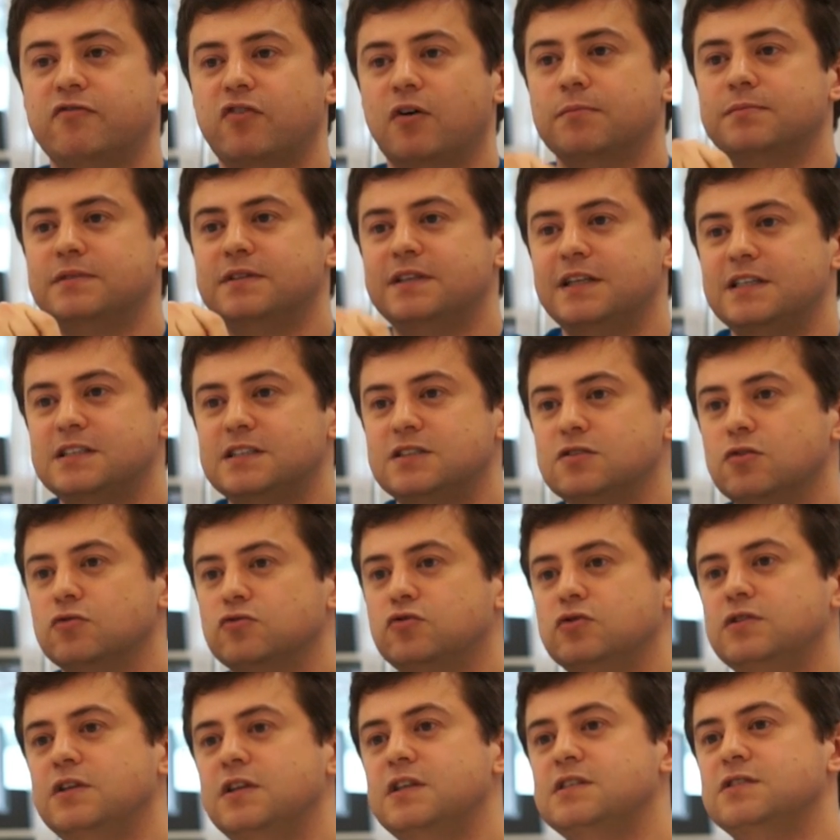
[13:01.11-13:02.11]
from this
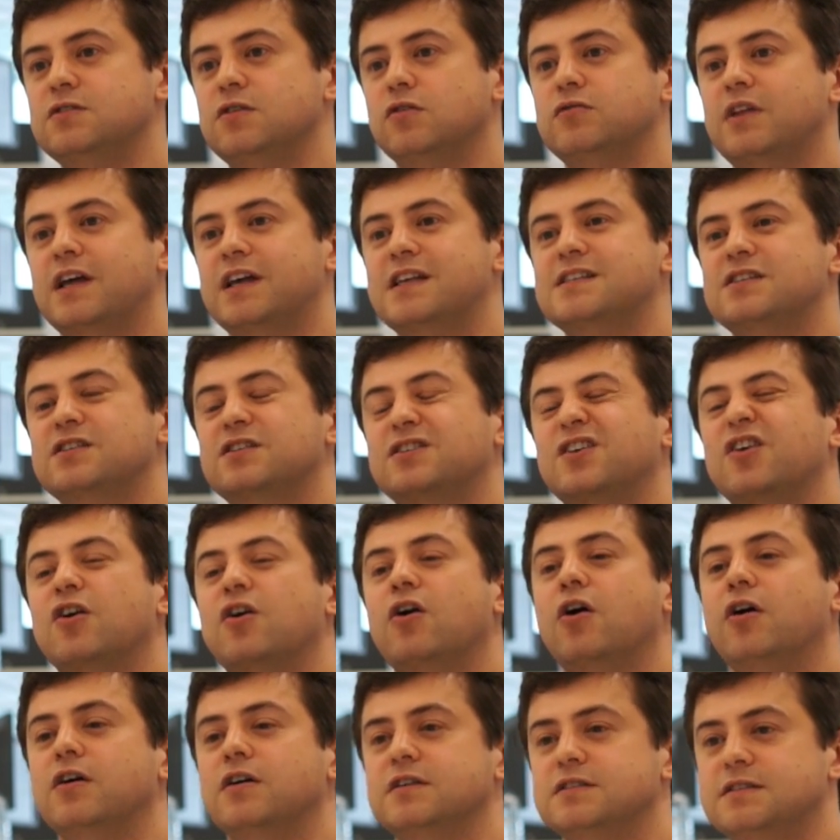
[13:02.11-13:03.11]
node to this node has certain
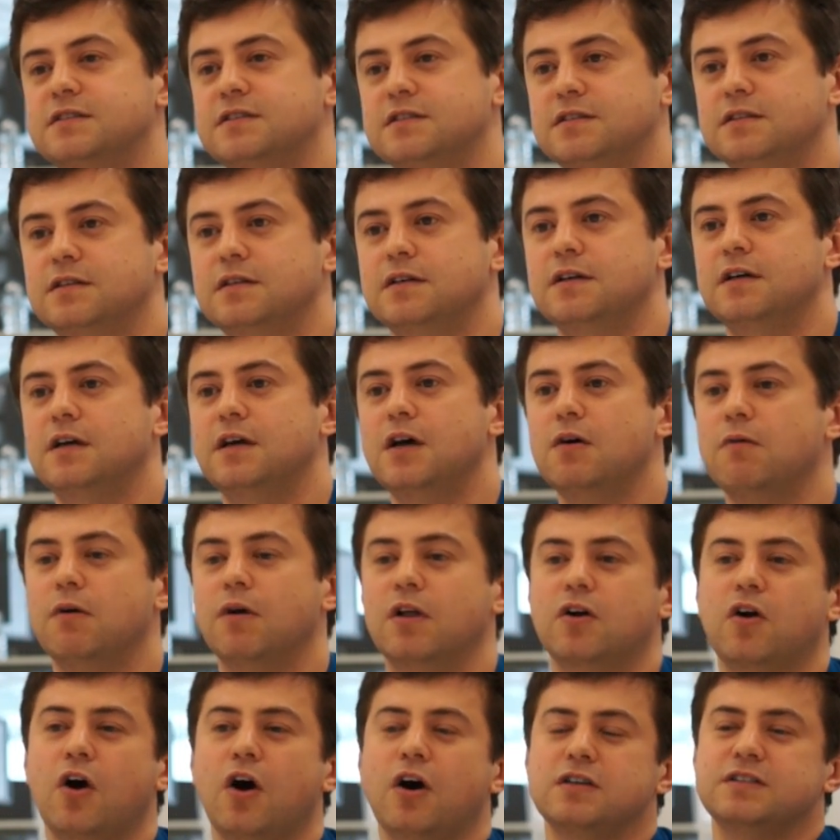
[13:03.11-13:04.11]
costs.
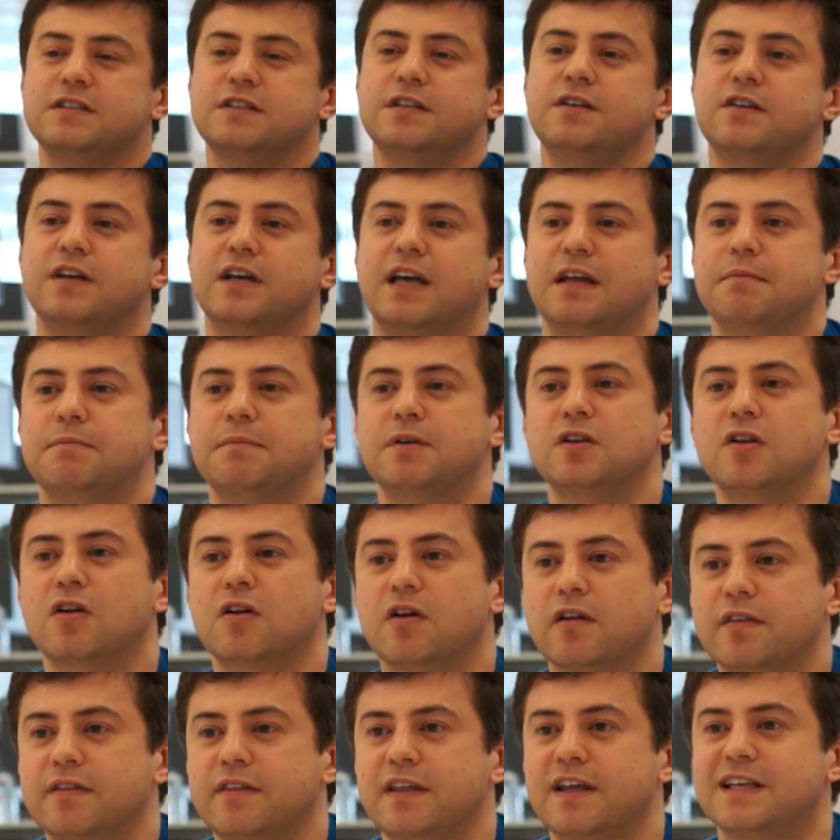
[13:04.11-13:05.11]
Well, cost here can be a
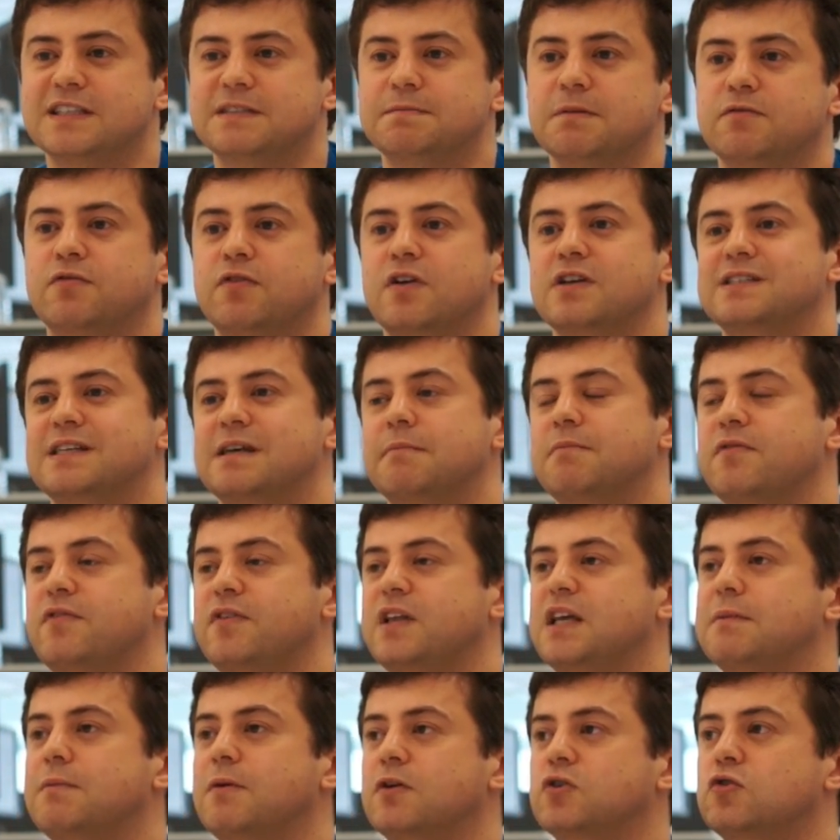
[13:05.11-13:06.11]
lot of things, but for example,
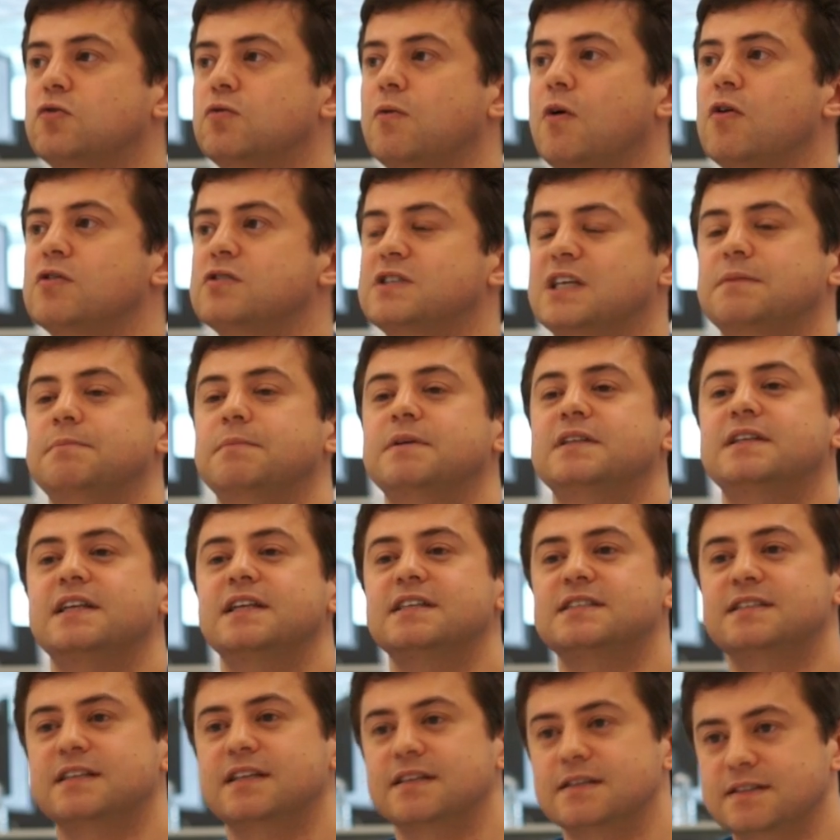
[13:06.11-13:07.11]
think about roads can be
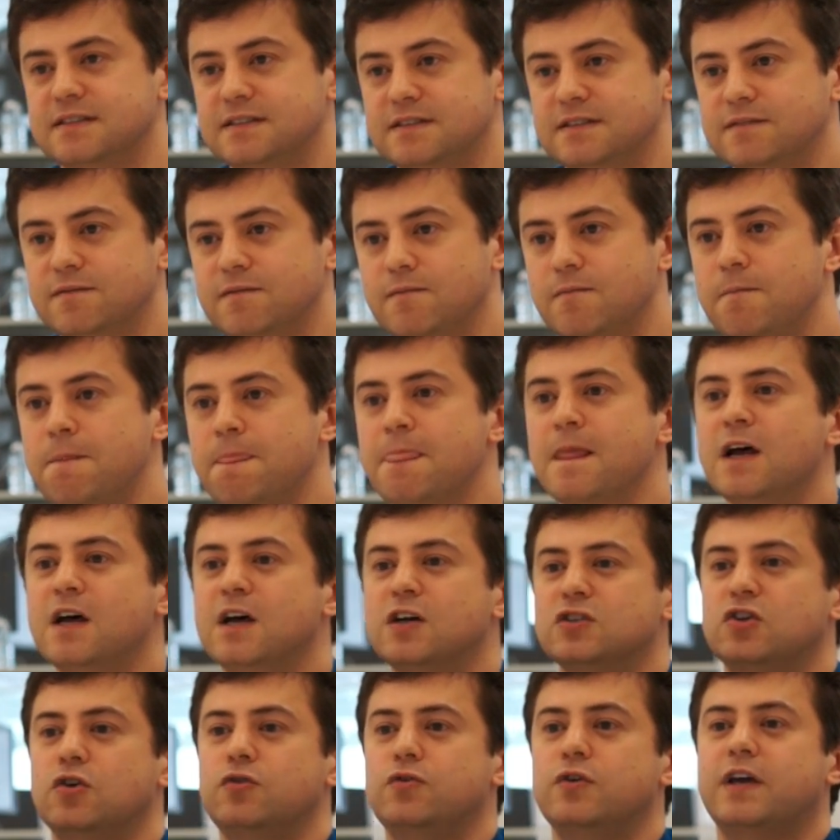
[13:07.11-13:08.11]
distance.
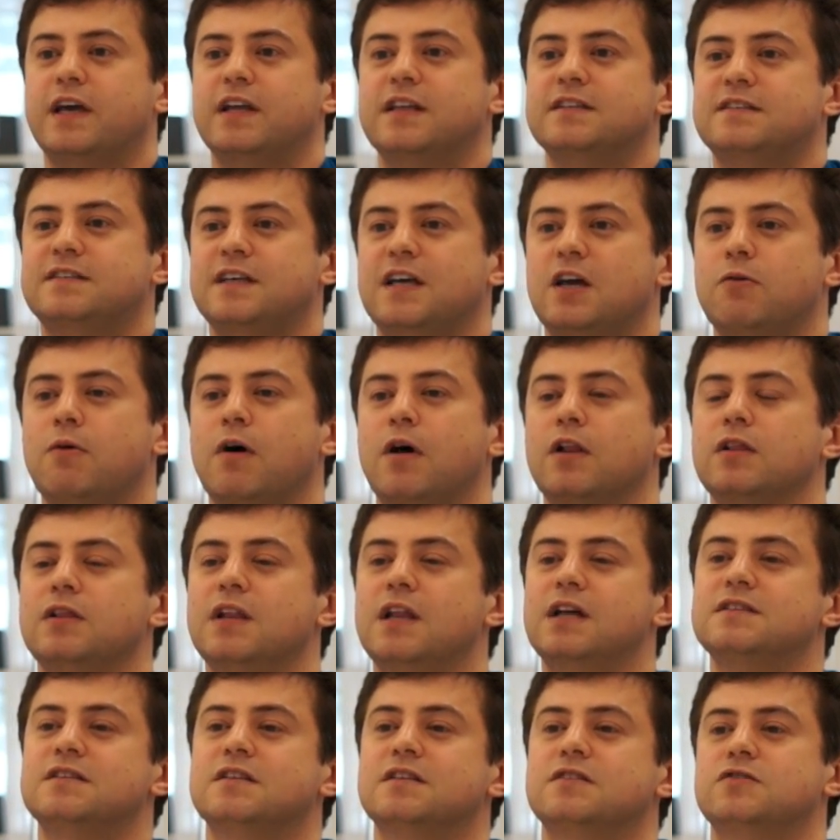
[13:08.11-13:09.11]
So you can say,
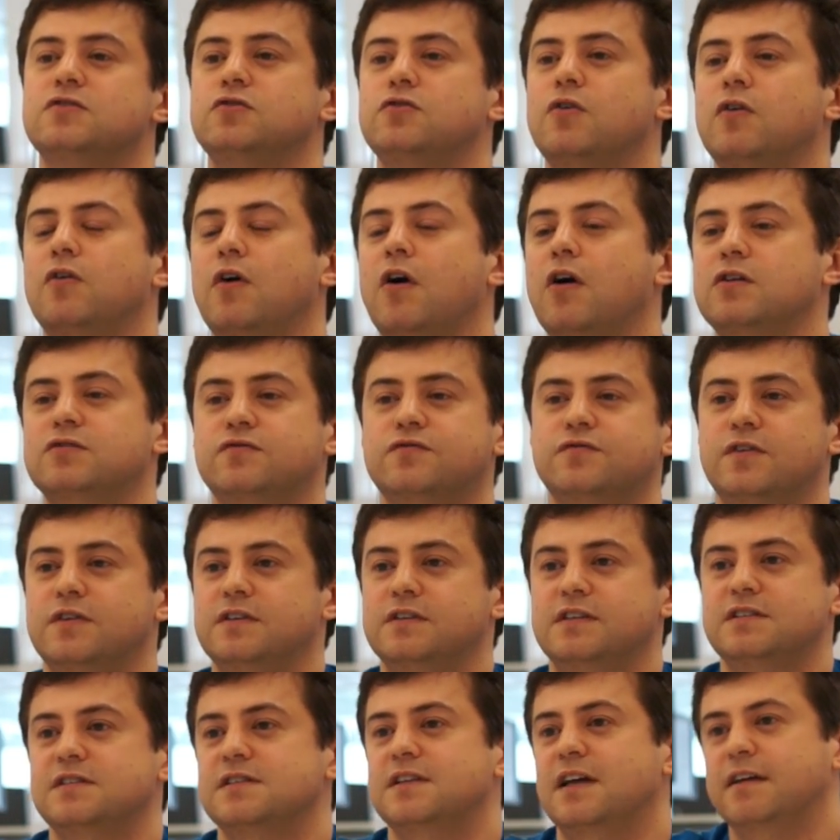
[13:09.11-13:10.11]
London to
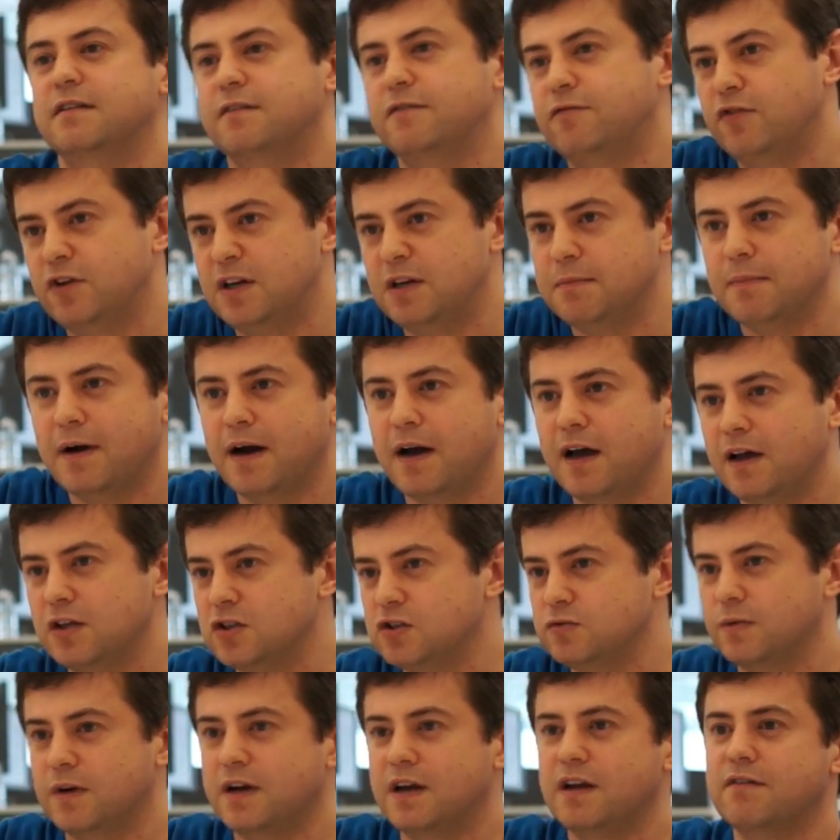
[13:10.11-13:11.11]
Oxford is like 40
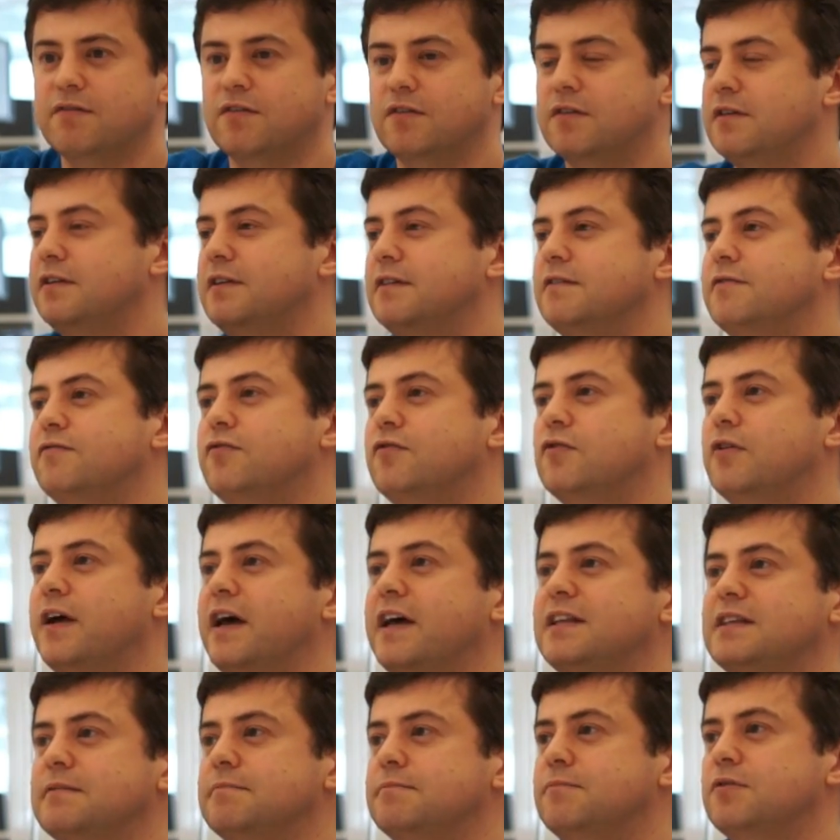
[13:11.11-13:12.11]
miles, whatever, and for
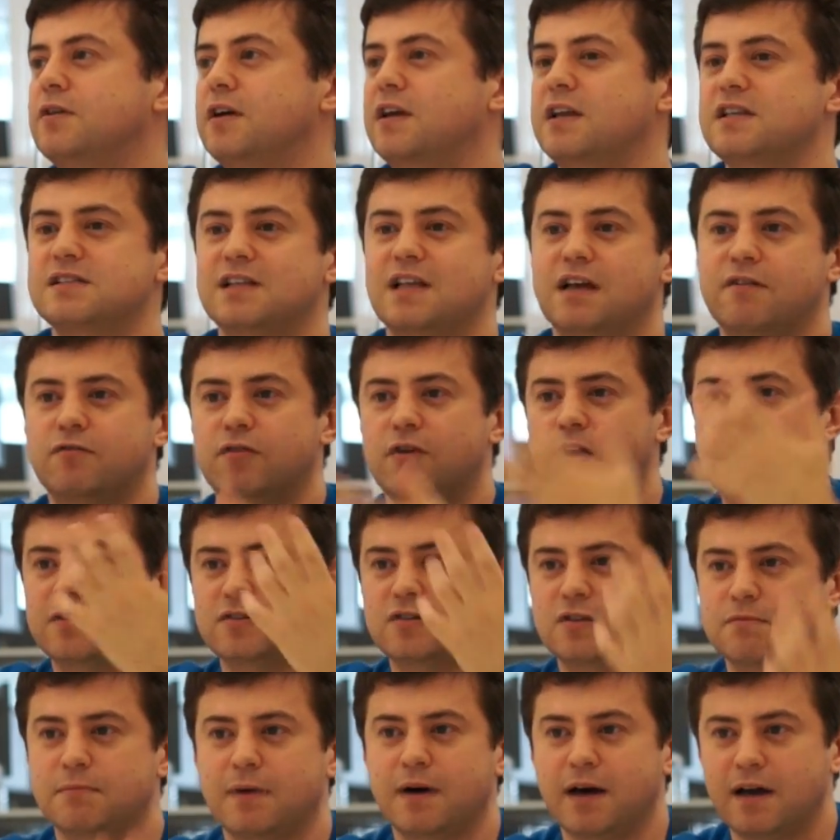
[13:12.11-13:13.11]
Edinburgh is like
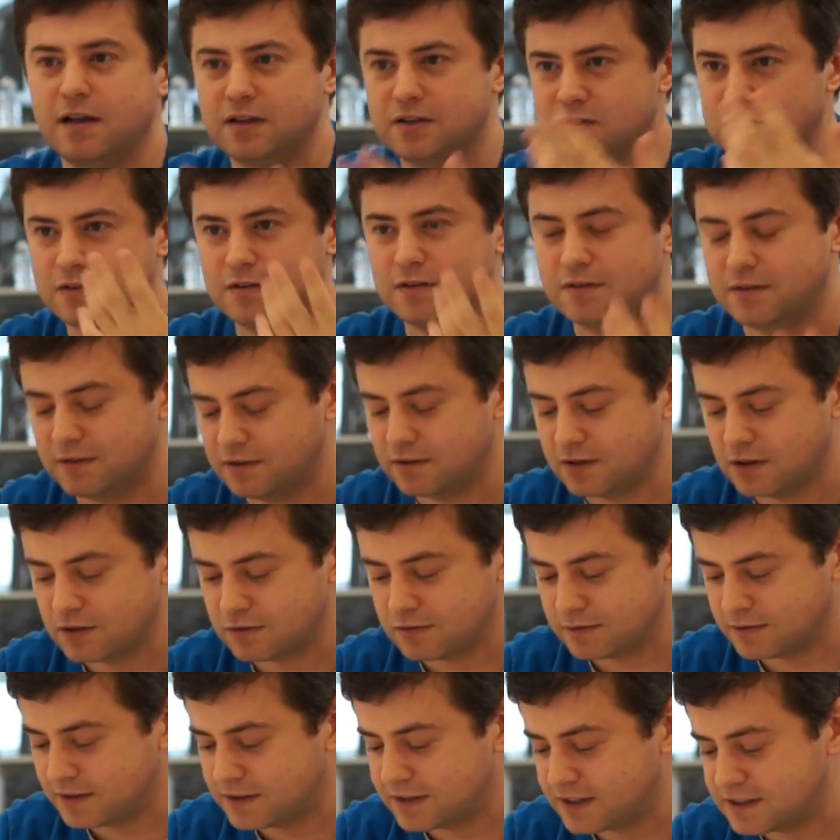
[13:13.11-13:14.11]
400 miles or another